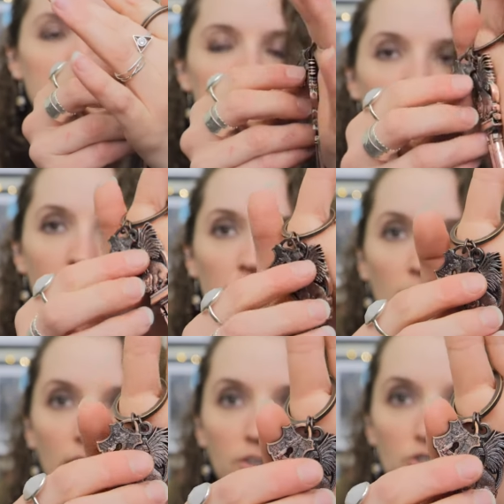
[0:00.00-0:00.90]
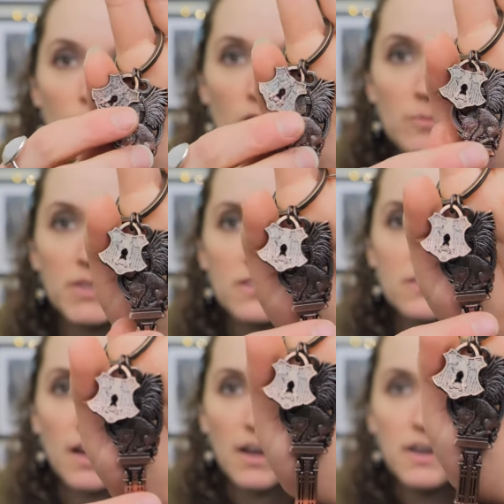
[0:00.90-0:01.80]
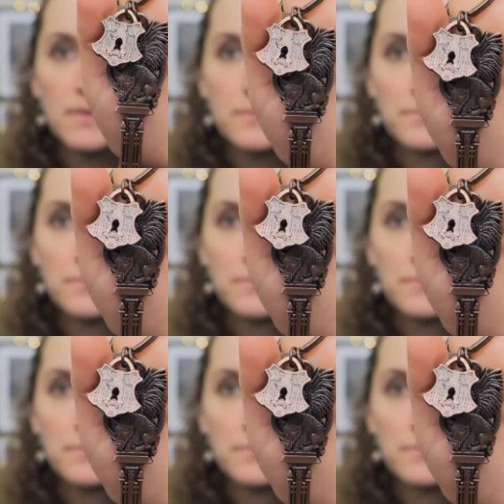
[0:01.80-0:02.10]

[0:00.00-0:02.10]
this little like charm on the side.